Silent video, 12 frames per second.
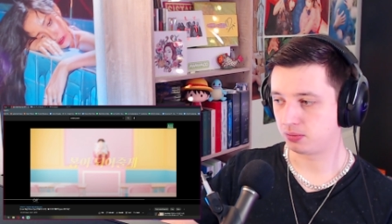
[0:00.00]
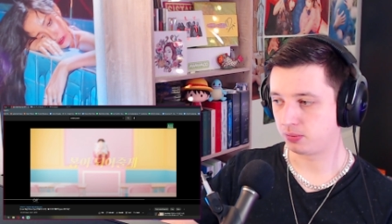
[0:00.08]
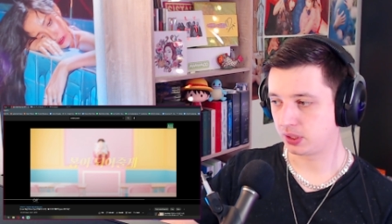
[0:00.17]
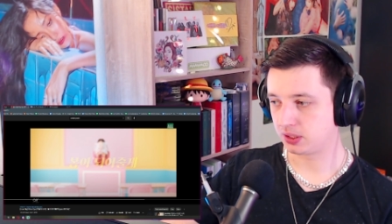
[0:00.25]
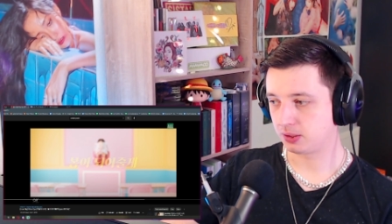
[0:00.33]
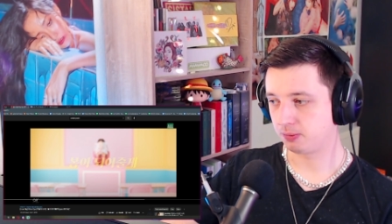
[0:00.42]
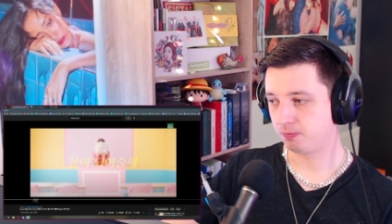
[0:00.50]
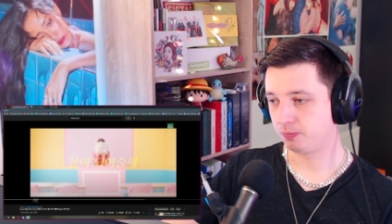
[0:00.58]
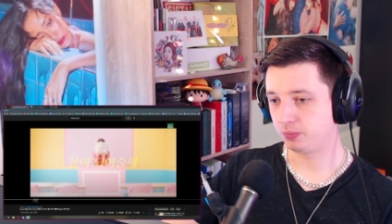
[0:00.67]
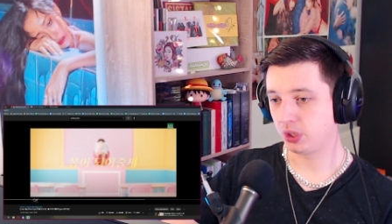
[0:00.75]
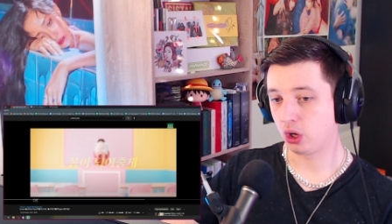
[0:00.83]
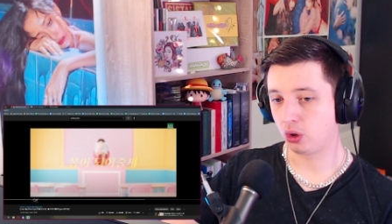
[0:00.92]
But
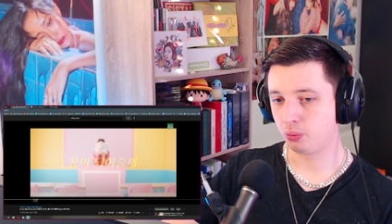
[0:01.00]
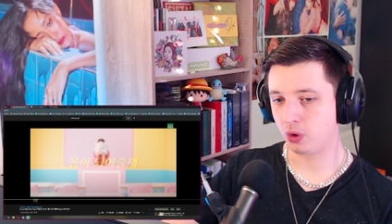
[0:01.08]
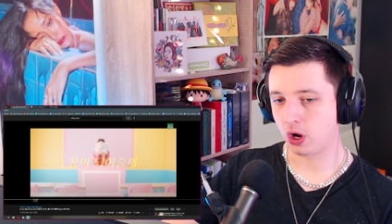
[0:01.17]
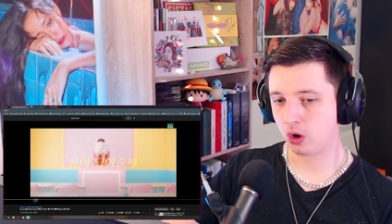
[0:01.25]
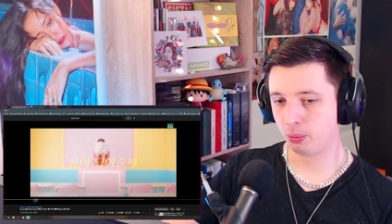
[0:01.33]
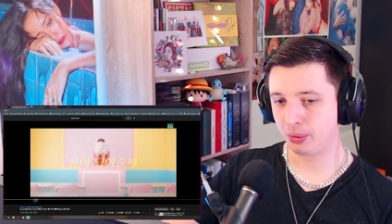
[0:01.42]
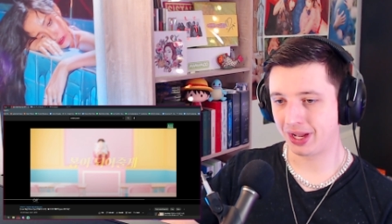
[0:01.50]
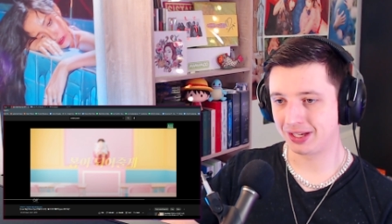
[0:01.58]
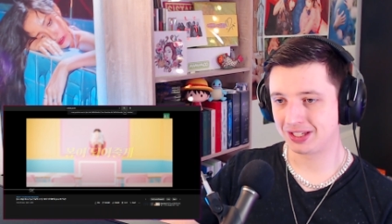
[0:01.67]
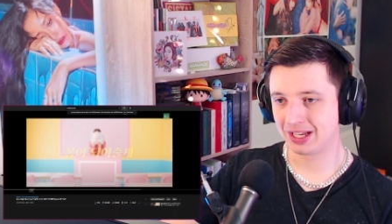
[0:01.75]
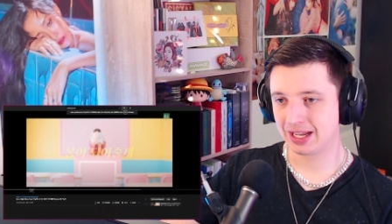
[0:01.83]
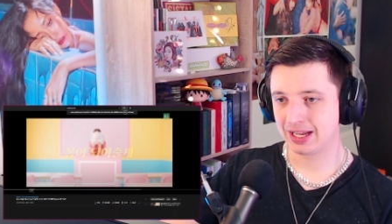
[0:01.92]
we hope. And
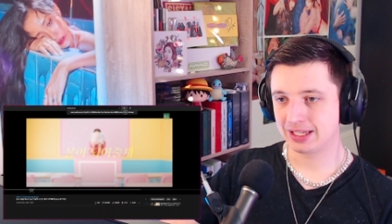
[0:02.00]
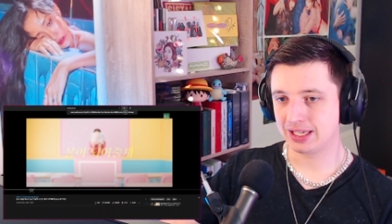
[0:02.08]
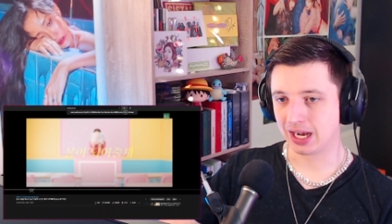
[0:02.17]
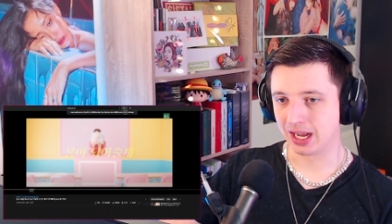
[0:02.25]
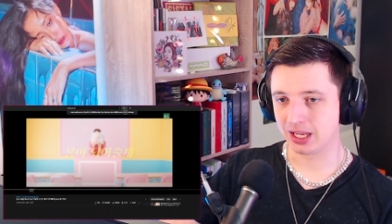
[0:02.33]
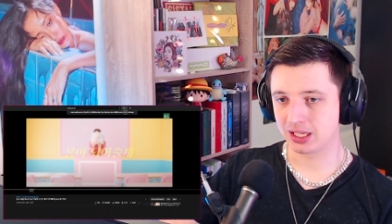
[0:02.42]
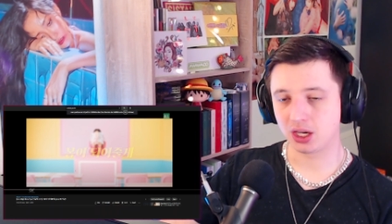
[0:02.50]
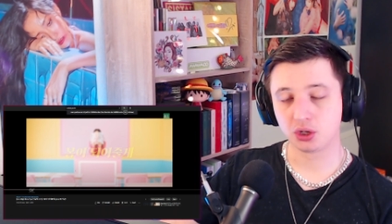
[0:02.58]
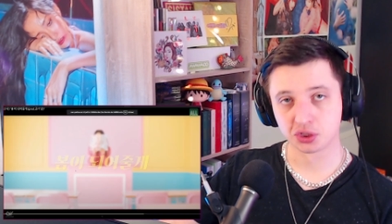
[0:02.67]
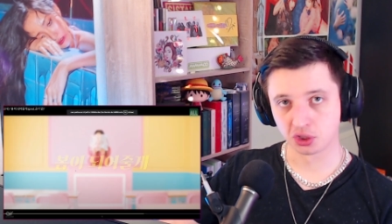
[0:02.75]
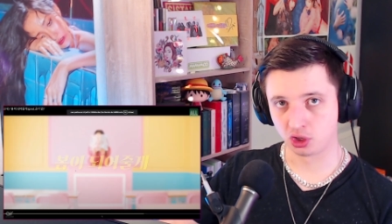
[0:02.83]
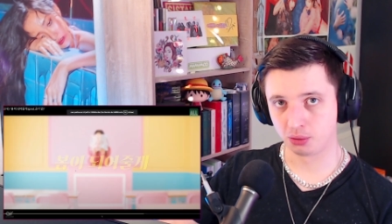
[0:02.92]
yeah, I
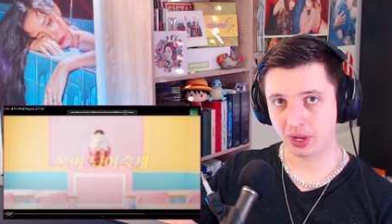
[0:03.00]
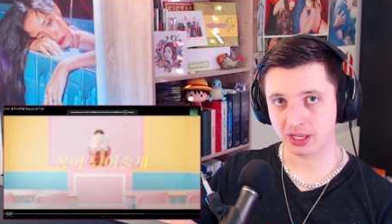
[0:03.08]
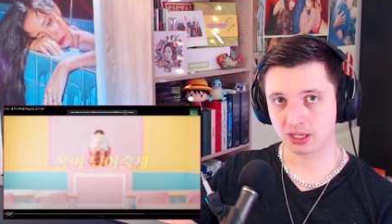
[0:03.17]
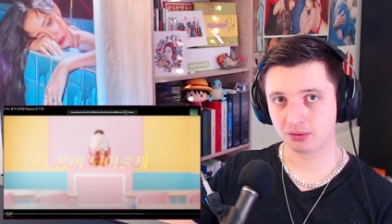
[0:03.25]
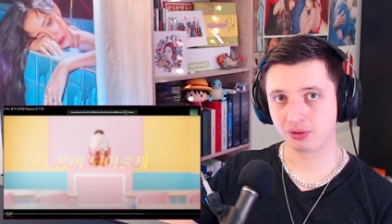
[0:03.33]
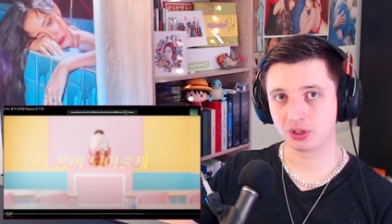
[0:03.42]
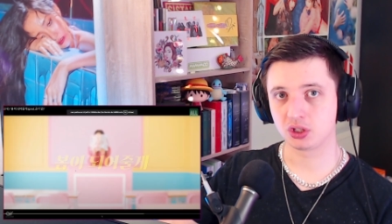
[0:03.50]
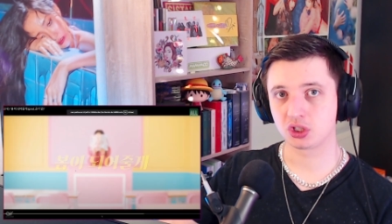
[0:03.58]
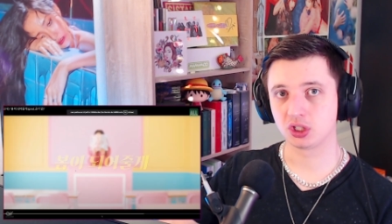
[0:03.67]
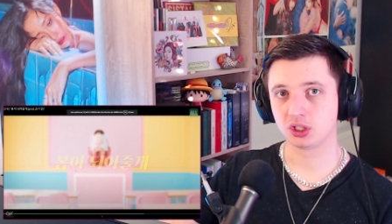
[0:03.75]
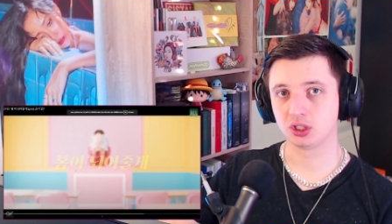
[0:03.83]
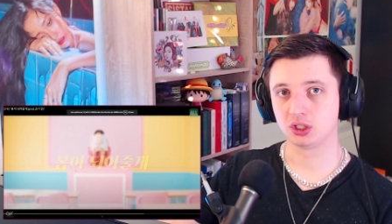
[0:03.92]
also hope I can finish
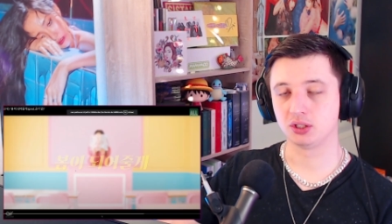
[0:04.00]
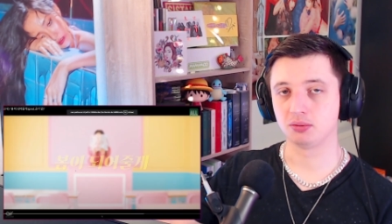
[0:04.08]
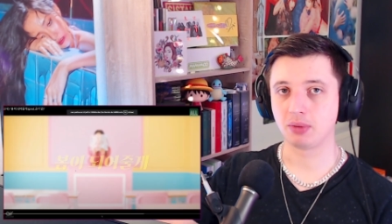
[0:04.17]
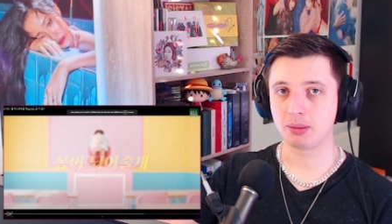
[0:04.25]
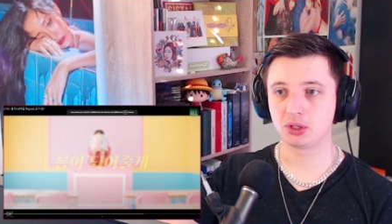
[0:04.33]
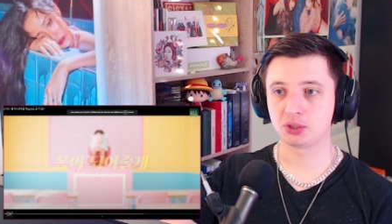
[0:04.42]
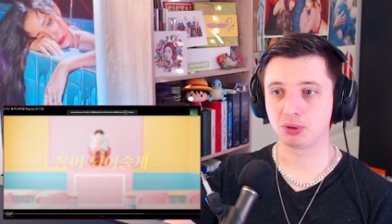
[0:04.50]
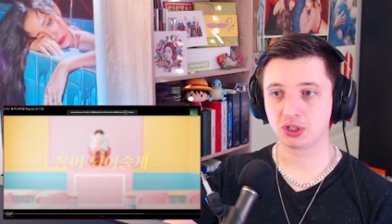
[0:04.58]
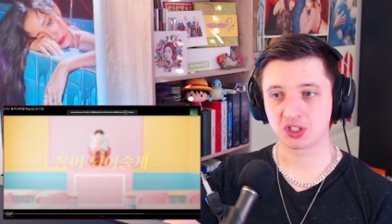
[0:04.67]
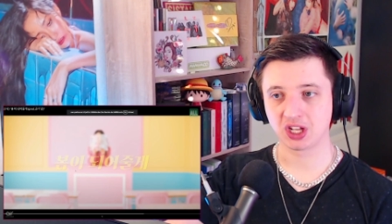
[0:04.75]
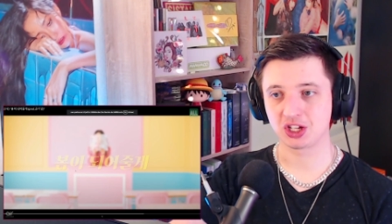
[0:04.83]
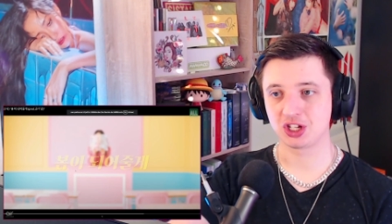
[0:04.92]
the members because
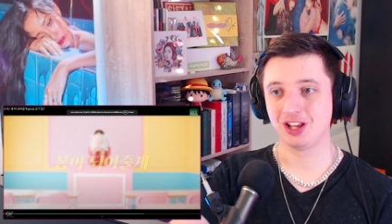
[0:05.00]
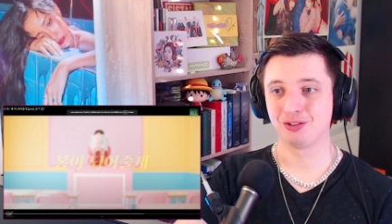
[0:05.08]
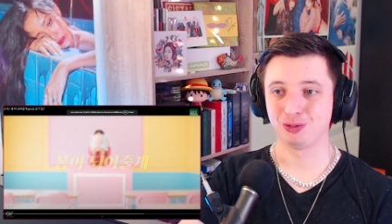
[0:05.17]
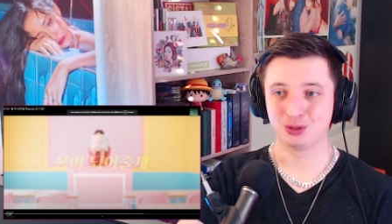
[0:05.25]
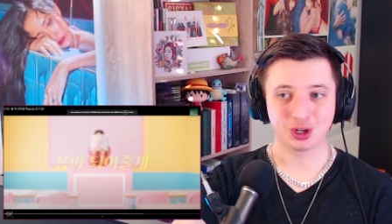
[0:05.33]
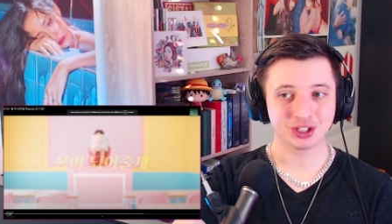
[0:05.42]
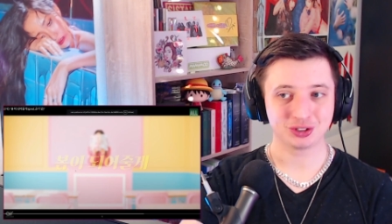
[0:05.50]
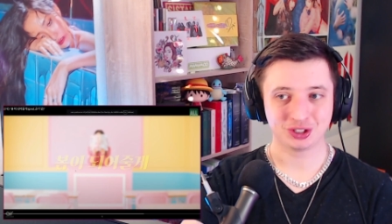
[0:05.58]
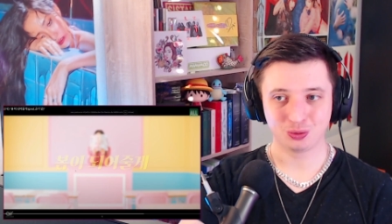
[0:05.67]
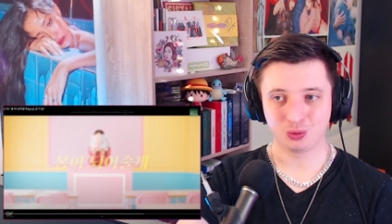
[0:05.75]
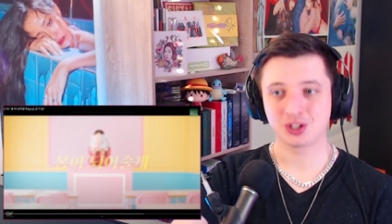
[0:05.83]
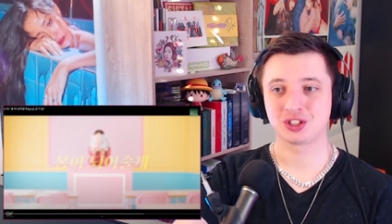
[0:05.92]
I actually have not
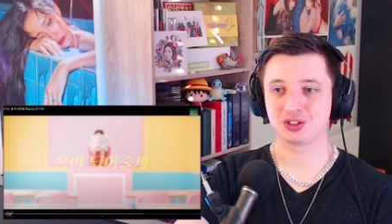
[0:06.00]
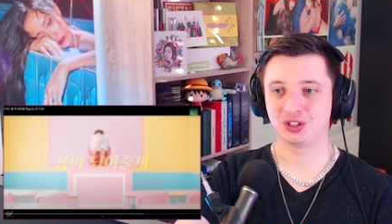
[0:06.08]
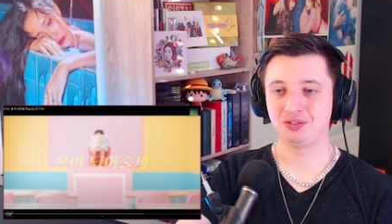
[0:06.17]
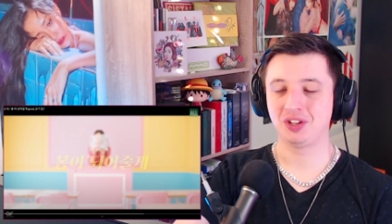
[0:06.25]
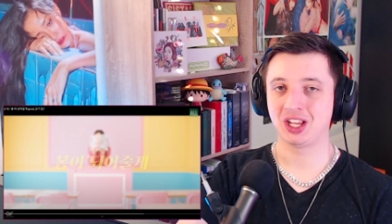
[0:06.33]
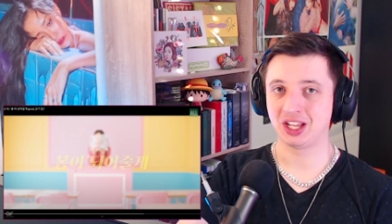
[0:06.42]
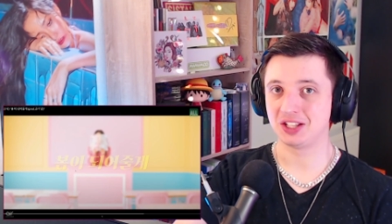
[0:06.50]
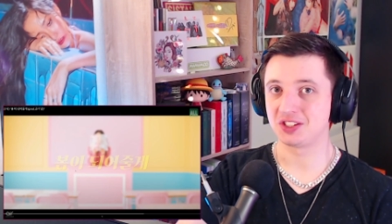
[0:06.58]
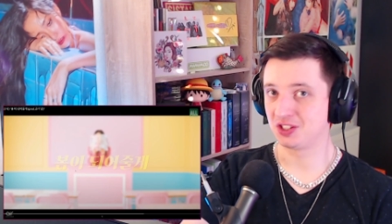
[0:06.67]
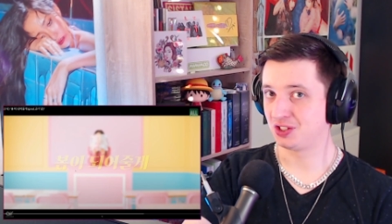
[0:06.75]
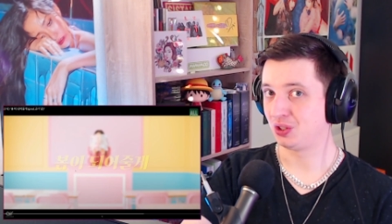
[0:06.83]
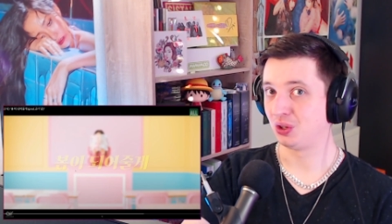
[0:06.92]
watched Olivia Hye's
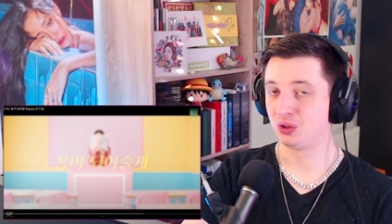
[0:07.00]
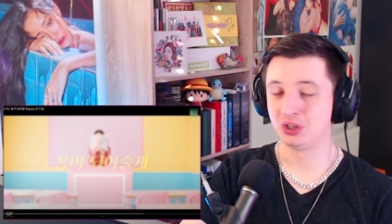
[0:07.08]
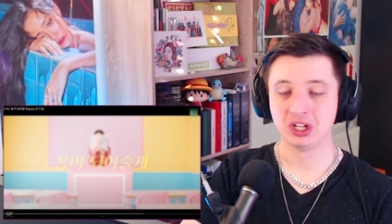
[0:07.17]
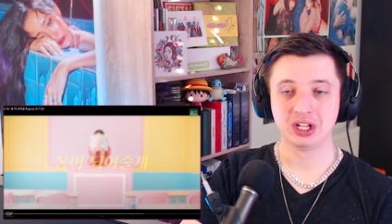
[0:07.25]
solo.